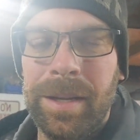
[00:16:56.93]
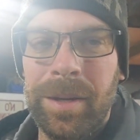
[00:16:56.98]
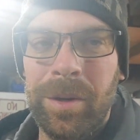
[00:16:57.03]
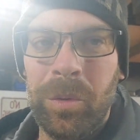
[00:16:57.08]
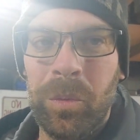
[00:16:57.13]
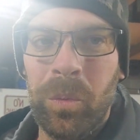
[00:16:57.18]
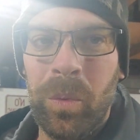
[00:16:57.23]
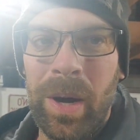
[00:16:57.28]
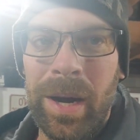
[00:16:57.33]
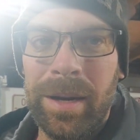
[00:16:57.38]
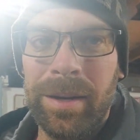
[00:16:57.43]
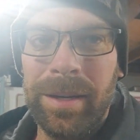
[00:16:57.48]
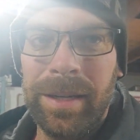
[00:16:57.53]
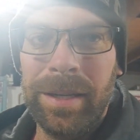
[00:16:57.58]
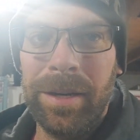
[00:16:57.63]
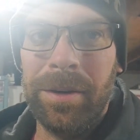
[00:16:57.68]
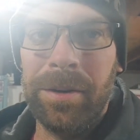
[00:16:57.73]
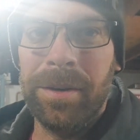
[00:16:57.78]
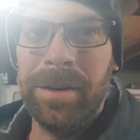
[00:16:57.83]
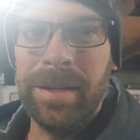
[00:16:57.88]
wiring
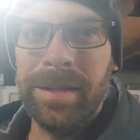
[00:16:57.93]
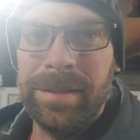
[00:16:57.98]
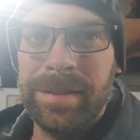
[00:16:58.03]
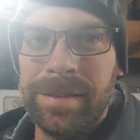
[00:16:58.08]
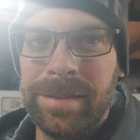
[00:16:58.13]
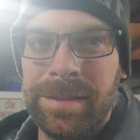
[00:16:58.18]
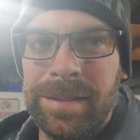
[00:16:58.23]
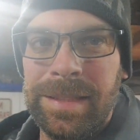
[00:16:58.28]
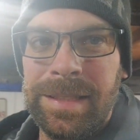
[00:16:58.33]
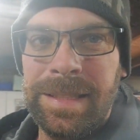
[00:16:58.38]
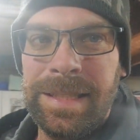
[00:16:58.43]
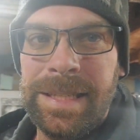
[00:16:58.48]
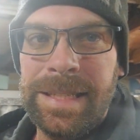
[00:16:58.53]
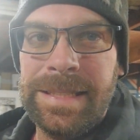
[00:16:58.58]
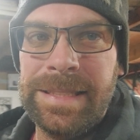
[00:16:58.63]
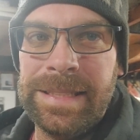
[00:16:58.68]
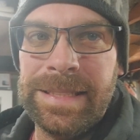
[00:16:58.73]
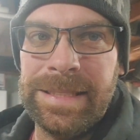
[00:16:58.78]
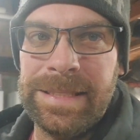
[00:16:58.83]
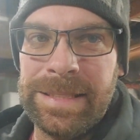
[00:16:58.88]
harness
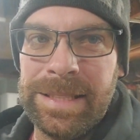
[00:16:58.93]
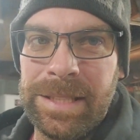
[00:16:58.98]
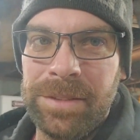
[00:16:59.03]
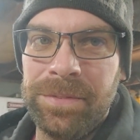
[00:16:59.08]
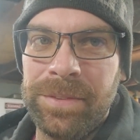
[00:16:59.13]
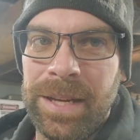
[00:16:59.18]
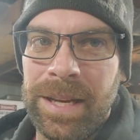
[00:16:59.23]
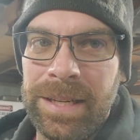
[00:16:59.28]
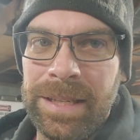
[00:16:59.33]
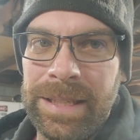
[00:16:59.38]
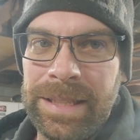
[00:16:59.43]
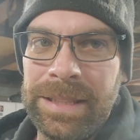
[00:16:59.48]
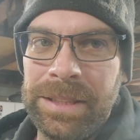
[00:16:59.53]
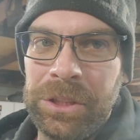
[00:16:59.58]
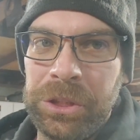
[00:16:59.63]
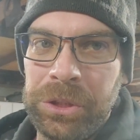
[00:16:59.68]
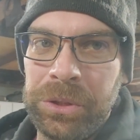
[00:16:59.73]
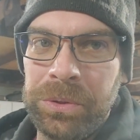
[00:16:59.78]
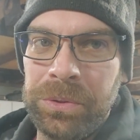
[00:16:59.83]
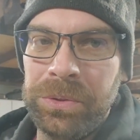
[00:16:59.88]
eats itself kind of
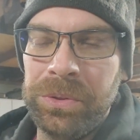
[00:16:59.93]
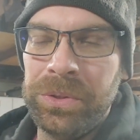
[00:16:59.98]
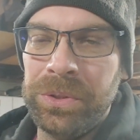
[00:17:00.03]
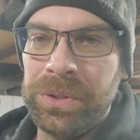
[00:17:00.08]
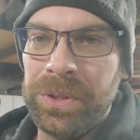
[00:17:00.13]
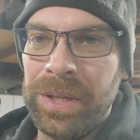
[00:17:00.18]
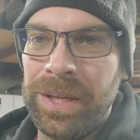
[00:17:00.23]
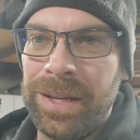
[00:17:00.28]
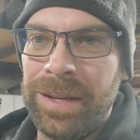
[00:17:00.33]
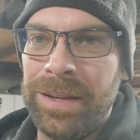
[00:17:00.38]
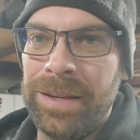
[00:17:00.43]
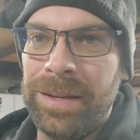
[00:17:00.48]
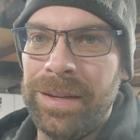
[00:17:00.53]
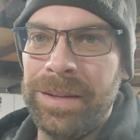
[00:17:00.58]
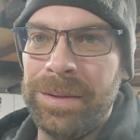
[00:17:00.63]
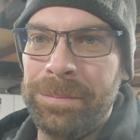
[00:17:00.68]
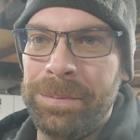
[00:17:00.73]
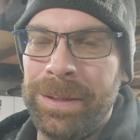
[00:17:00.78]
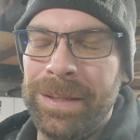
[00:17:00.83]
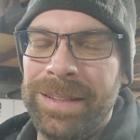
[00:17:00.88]
issues.
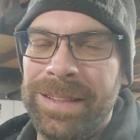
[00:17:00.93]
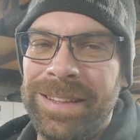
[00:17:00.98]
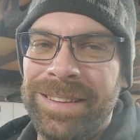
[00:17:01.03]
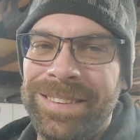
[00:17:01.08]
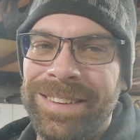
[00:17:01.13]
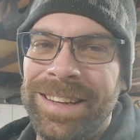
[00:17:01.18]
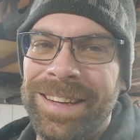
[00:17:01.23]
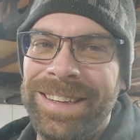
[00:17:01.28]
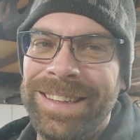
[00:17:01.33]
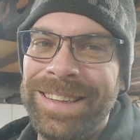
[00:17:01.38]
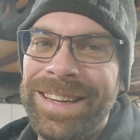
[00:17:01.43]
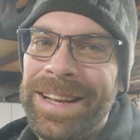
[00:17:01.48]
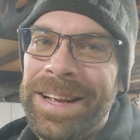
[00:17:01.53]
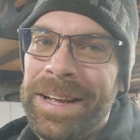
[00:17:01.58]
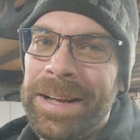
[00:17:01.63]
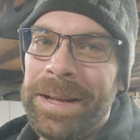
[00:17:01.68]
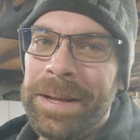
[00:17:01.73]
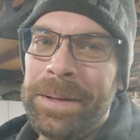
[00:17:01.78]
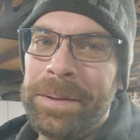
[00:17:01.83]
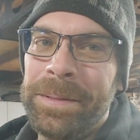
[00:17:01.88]
But you're like
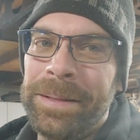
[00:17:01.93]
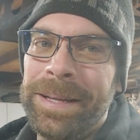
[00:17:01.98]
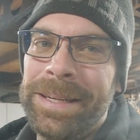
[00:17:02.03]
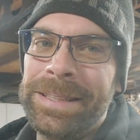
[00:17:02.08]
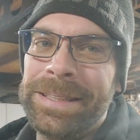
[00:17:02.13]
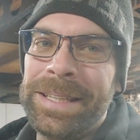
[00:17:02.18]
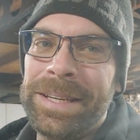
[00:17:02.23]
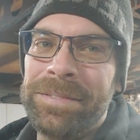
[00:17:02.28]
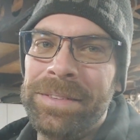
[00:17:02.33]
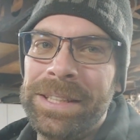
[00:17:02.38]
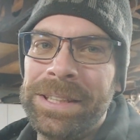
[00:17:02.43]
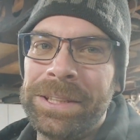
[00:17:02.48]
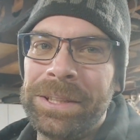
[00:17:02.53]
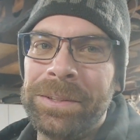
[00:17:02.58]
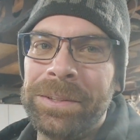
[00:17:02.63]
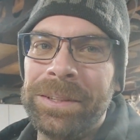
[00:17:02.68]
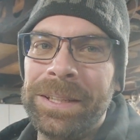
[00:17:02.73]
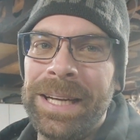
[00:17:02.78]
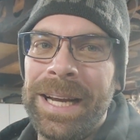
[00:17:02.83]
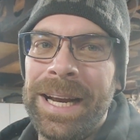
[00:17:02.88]
late 70s,
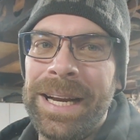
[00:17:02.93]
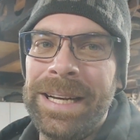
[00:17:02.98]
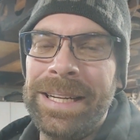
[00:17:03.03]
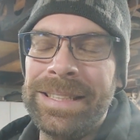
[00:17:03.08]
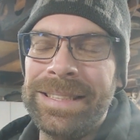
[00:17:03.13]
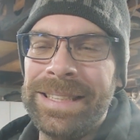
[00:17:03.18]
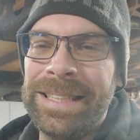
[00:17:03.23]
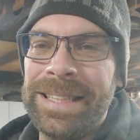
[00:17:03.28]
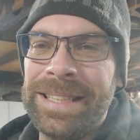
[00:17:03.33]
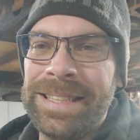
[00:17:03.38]
early 80s, the